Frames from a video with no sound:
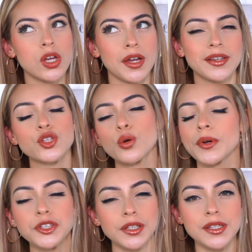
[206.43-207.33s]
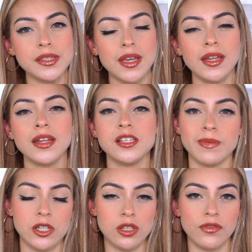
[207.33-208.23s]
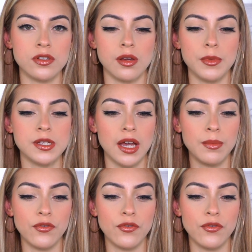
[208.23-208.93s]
and too much on the skin, especially for summertime.